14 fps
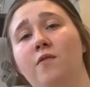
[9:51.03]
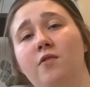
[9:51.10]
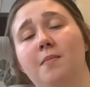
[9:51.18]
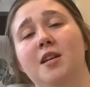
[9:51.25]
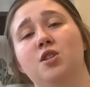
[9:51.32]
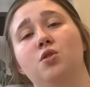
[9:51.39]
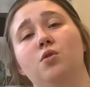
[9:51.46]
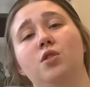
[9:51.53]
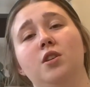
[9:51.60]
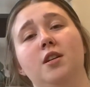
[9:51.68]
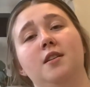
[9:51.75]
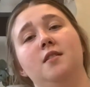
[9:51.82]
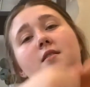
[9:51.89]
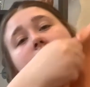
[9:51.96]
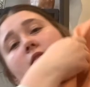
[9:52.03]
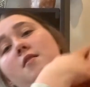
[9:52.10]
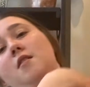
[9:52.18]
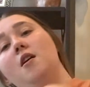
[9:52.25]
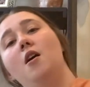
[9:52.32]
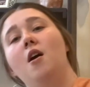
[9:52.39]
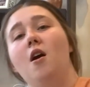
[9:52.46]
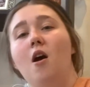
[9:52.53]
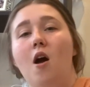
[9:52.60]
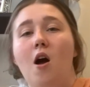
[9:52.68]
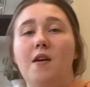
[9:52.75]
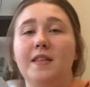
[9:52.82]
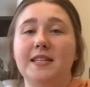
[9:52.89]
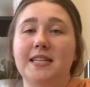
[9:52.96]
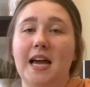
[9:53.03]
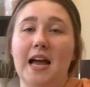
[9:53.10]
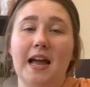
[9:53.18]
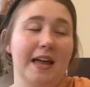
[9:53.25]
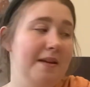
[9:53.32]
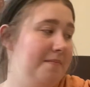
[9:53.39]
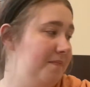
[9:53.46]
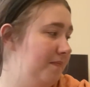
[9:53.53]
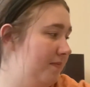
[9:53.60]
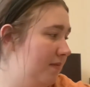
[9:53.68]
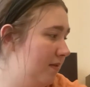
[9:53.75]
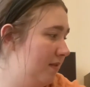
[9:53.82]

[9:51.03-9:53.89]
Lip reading: my shoulder all the time.